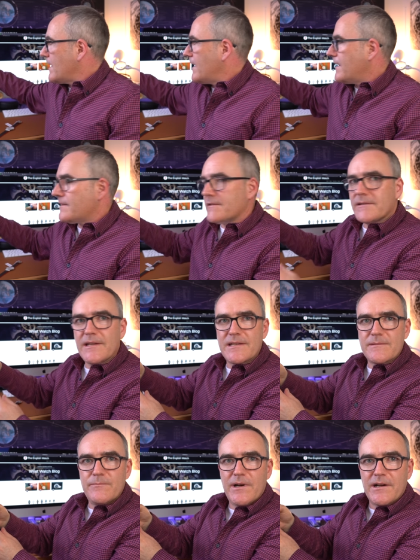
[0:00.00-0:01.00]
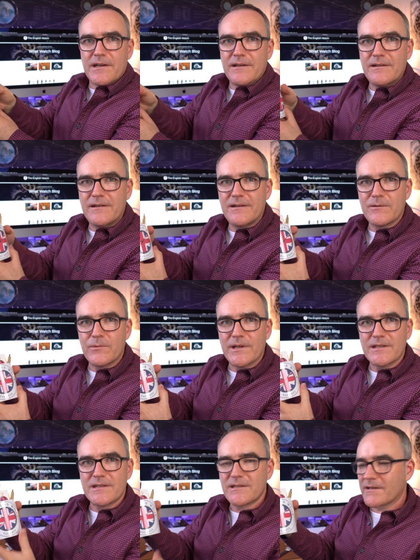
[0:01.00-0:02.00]
and this mug,
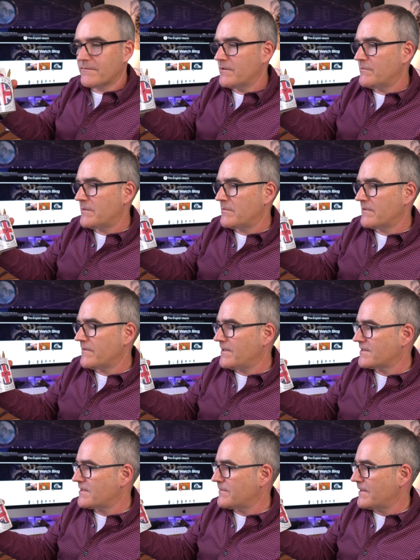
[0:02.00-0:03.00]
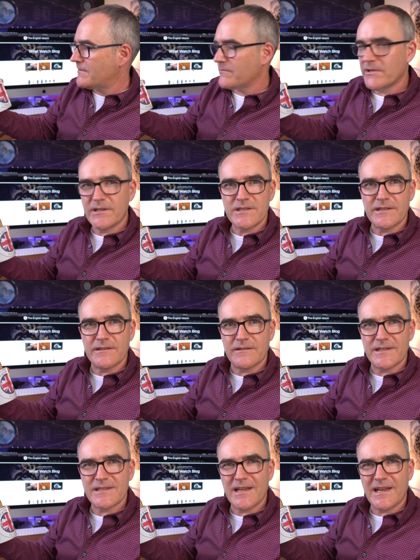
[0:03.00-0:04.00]
which a few people have asked about
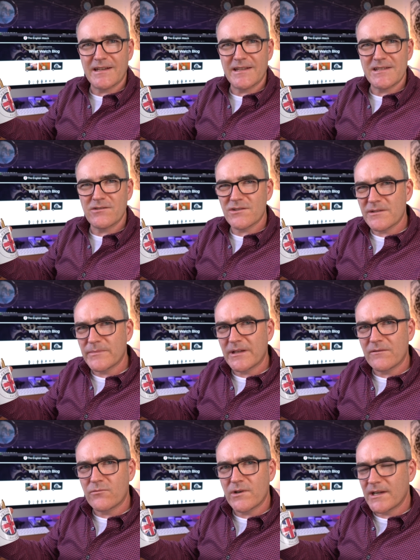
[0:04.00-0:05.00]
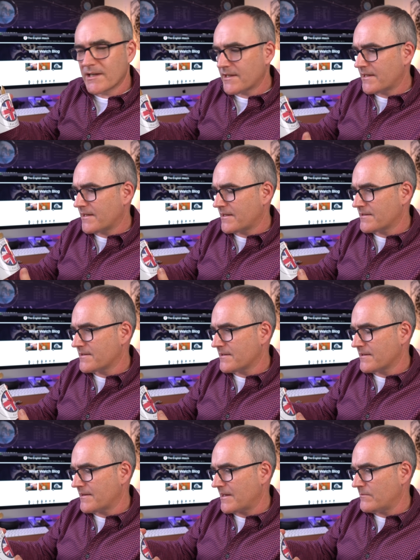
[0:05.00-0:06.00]
merchandise, and it's not something I've really
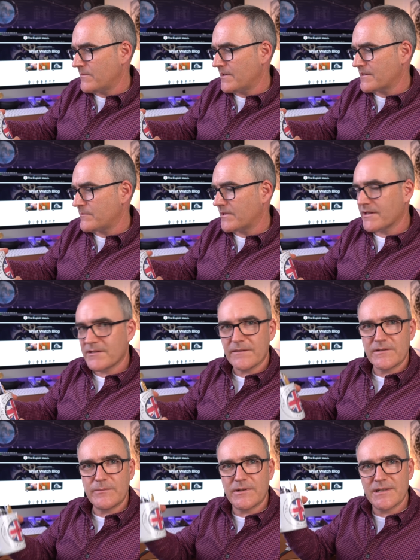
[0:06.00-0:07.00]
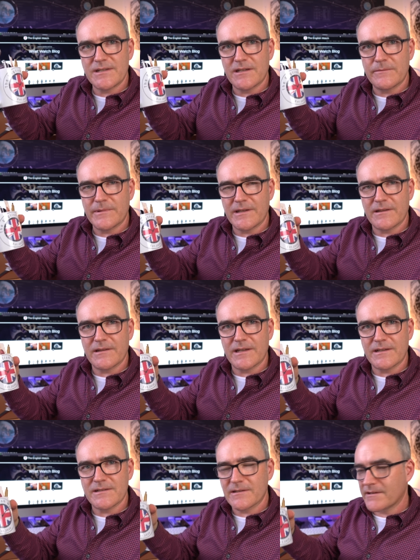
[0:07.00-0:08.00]
considered that much because you have to buy so many of the
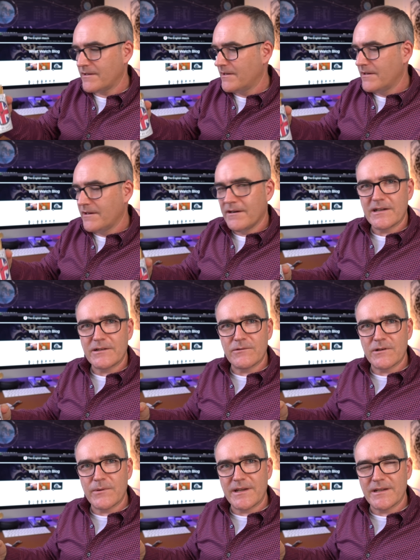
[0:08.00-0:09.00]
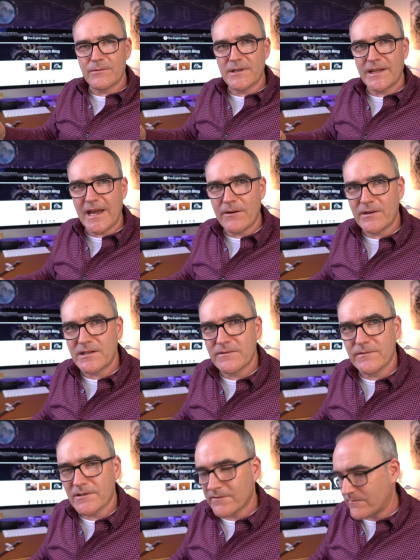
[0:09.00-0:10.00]
things, and I don't want to end up with a garage
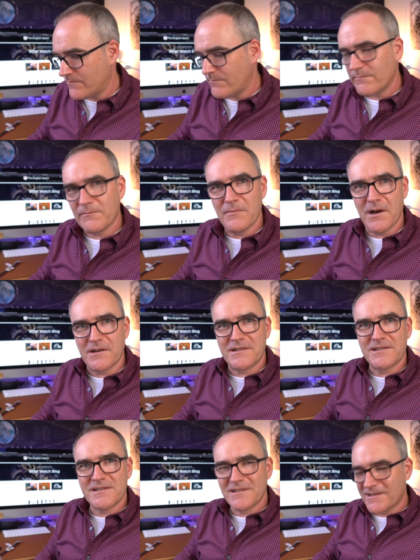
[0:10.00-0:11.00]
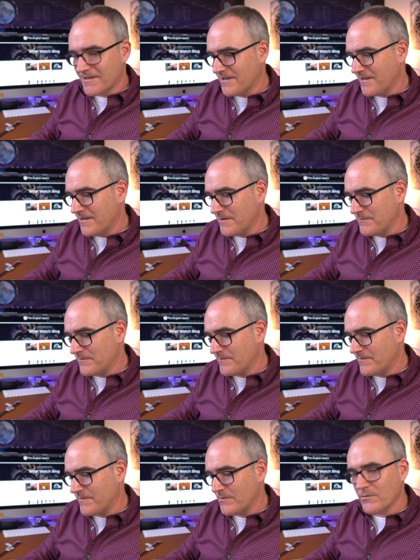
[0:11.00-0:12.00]
full of mugs um,
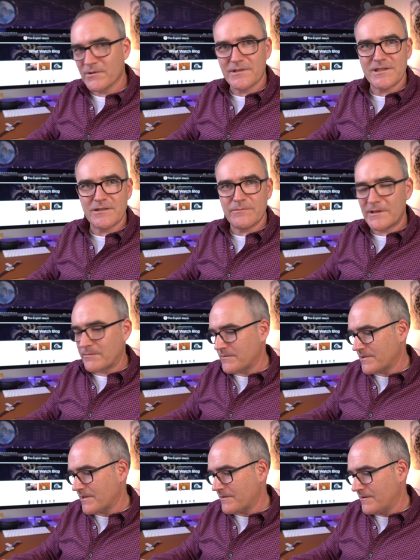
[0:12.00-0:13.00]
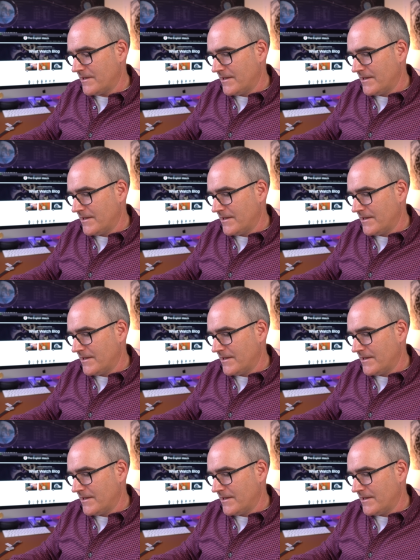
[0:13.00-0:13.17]
for one or two people. So